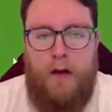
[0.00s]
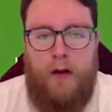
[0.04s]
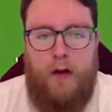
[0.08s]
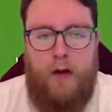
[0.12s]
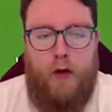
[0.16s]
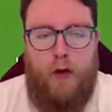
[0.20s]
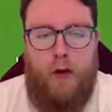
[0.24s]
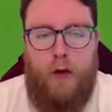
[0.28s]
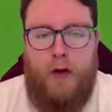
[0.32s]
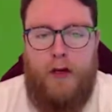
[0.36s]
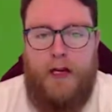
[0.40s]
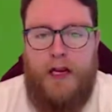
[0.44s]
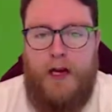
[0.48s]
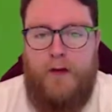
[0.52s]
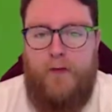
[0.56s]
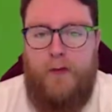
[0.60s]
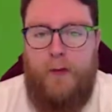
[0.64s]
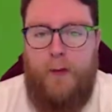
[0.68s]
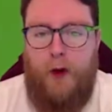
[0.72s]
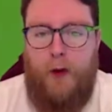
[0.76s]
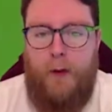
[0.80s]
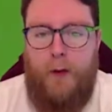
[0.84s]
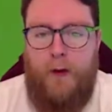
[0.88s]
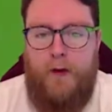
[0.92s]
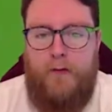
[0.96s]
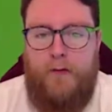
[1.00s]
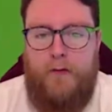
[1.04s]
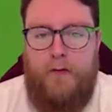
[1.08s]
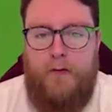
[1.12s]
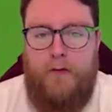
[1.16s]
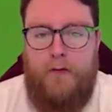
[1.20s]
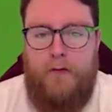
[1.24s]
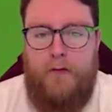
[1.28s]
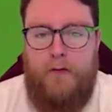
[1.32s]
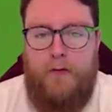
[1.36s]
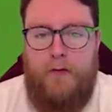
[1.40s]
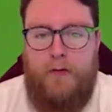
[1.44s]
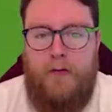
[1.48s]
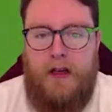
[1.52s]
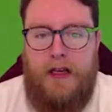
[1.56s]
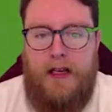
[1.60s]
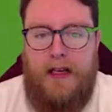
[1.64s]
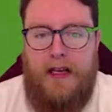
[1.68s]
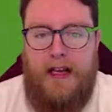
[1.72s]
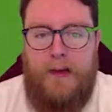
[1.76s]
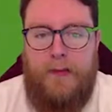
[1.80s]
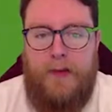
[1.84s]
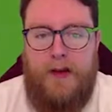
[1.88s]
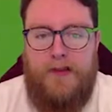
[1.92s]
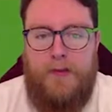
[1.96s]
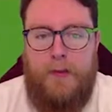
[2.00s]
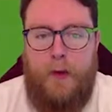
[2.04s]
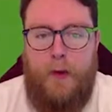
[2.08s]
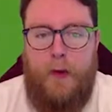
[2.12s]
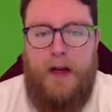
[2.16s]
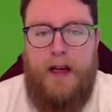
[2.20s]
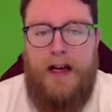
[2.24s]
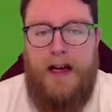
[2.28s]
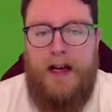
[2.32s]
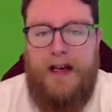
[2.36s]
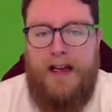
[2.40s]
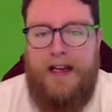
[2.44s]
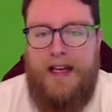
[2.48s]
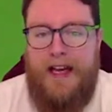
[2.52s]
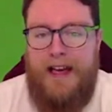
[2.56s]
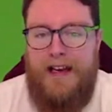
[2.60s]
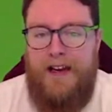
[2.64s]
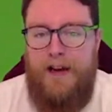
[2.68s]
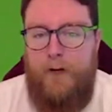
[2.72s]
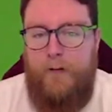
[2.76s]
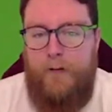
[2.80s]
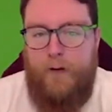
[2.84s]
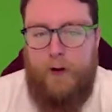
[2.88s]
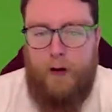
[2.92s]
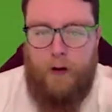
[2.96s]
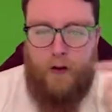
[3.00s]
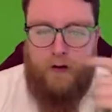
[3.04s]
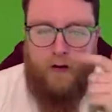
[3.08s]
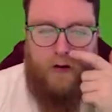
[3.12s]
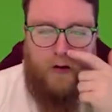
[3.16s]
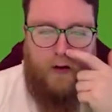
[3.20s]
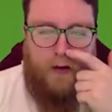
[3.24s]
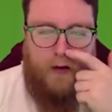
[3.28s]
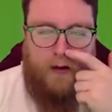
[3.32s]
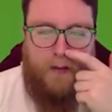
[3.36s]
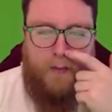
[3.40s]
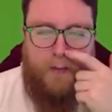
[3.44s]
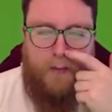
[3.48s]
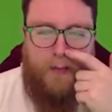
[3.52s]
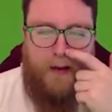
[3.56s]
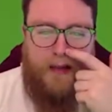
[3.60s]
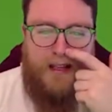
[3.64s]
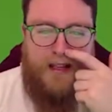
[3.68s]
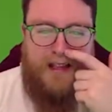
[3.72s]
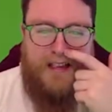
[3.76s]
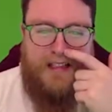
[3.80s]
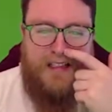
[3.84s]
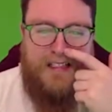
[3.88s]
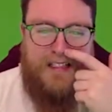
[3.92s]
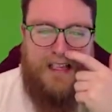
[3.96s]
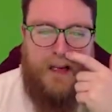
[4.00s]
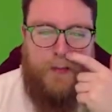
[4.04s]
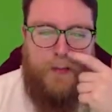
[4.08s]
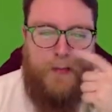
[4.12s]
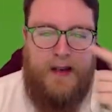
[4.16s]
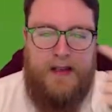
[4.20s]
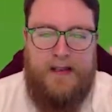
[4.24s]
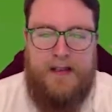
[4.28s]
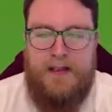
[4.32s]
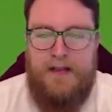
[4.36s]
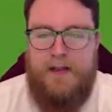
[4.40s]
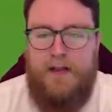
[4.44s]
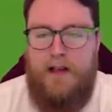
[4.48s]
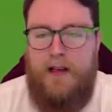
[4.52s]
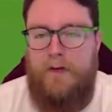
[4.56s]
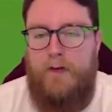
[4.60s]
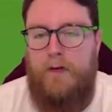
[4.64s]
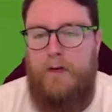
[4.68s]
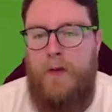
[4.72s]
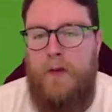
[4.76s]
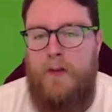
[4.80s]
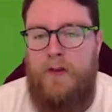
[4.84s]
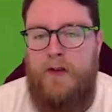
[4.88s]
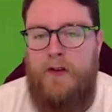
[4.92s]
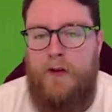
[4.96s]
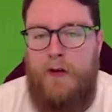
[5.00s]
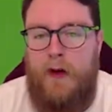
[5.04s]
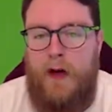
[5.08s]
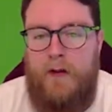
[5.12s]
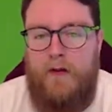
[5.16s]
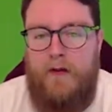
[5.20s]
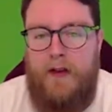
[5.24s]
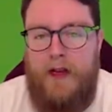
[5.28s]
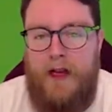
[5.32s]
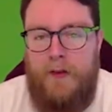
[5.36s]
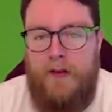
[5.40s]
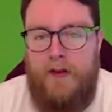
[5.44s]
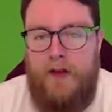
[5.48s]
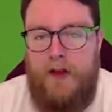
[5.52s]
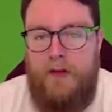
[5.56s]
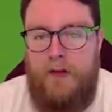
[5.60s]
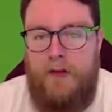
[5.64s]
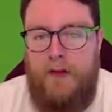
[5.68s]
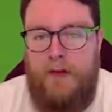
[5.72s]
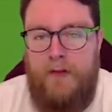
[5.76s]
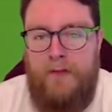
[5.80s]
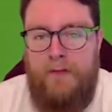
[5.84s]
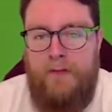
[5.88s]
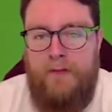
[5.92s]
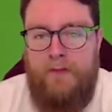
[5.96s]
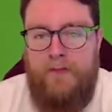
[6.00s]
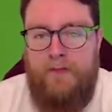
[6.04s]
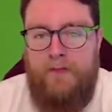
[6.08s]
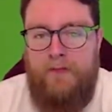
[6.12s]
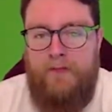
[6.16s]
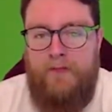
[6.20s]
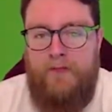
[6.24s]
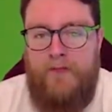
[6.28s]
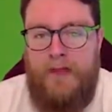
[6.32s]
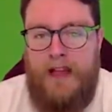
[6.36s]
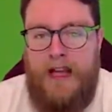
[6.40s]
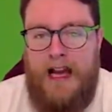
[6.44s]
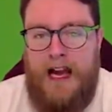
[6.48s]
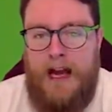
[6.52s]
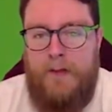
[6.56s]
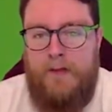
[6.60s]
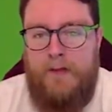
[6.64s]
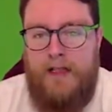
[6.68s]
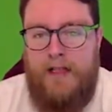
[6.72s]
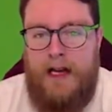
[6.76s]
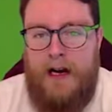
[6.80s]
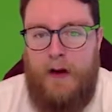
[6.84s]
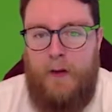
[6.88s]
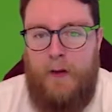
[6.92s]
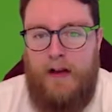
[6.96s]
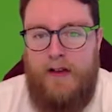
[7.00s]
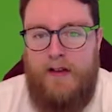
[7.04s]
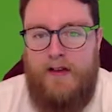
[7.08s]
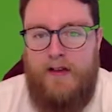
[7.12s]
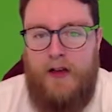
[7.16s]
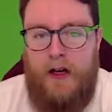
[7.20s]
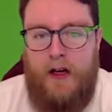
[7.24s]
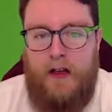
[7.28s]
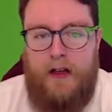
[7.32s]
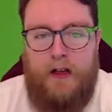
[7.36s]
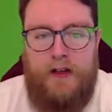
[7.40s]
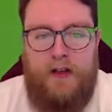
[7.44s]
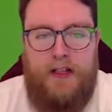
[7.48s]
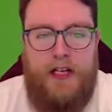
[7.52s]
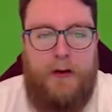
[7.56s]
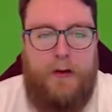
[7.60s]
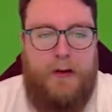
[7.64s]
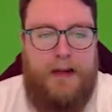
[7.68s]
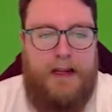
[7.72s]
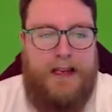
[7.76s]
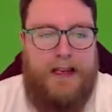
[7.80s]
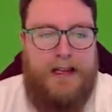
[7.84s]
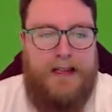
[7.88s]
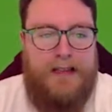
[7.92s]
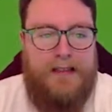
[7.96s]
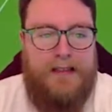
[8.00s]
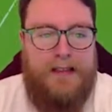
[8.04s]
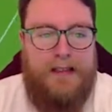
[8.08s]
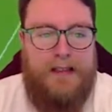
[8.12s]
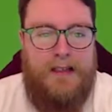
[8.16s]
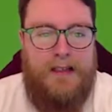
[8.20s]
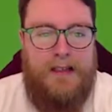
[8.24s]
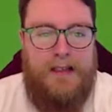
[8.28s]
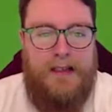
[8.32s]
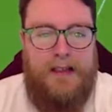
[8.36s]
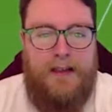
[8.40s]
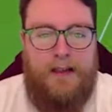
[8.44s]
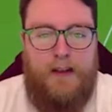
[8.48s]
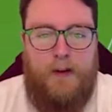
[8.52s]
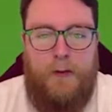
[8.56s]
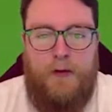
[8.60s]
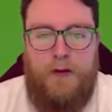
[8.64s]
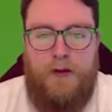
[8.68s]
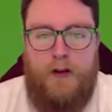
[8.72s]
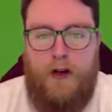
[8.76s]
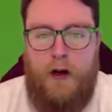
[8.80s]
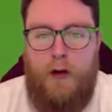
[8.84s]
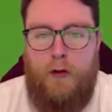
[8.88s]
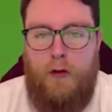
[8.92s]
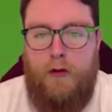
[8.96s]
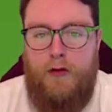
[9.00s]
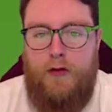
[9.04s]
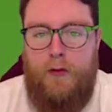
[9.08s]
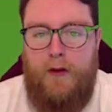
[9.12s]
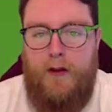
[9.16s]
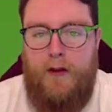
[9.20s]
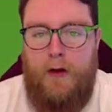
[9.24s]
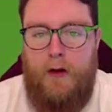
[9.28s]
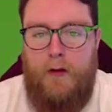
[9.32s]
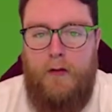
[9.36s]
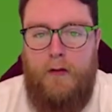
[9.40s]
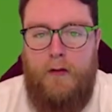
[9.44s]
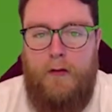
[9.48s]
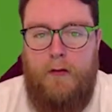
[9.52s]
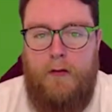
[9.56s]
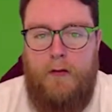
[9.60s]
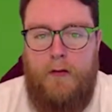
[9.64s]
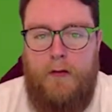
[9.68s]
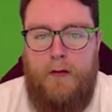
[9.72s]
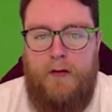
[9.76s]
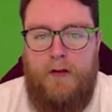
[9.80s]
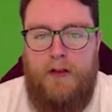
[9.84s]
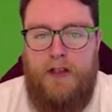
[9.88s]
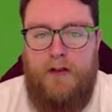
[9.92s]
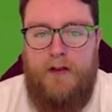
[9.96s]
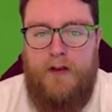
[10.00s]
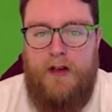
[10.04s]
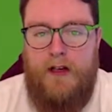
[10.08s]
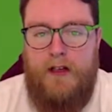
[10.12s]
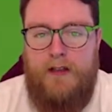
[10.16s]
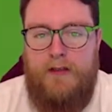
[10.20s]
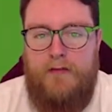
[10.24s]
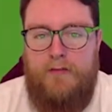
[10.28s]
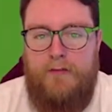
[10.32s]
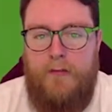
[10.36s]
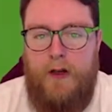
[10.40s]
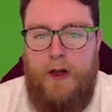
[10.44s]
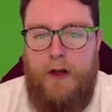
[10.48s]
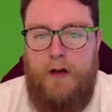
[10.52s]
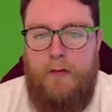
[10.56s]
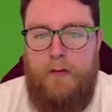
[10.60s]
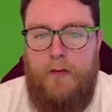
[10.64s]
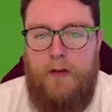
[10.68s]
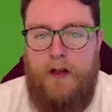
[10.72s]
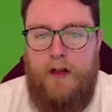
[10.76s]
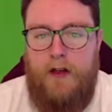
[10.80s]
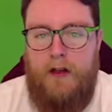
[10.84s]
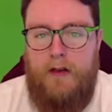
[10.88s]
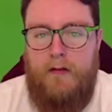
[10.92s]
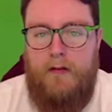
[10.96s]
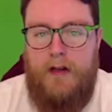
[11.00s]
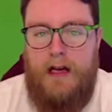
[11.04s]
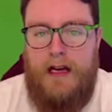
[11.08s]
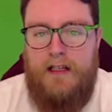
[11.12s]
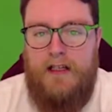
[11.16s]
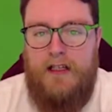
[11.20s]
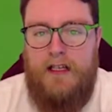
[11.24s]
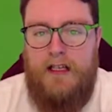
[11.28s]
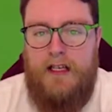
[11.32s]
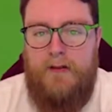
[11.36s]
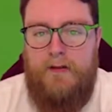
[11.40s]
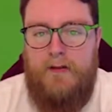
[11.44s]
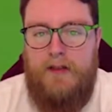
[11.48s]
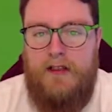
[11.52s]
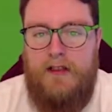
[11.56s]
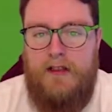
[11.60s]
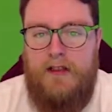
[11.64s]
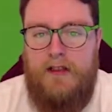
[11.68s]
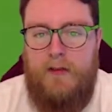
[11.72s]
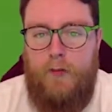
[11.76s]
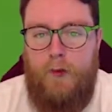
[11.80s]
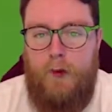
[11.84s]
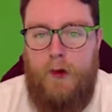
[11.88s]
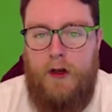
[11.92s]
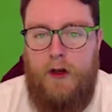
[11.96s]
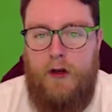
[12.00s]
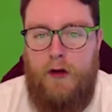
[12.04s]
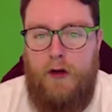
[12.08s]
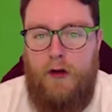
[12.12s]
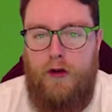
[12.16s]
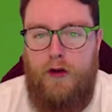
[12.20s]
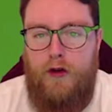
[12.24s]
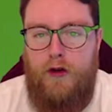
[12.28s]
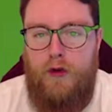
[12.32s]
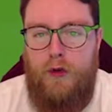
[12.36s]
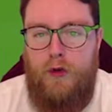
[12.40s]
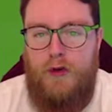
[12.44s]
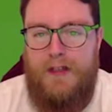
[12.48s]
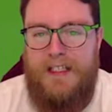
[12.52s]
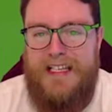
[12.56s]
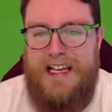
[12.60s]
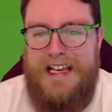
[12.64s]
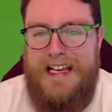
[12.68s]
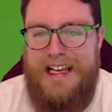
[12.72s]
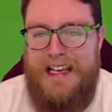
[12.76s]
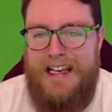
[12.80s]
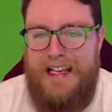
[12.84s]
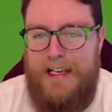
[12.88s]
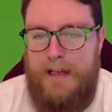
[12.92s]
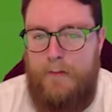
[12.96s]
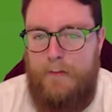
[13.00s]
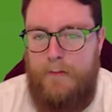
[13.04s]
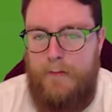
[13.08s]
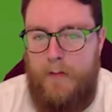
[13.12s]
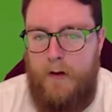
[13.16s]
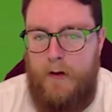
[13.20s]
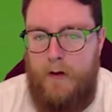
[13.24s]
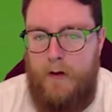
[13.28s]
Corner now for Bournemouth. Cleared by Smalling. Again, I forgot to look at the bloody set pieces. I'll have to remember to do it after the episode. Haps now inside because Shawny clears. Can we try and hold on to it though? Gerrard? No, going to actually give it to someone on your team.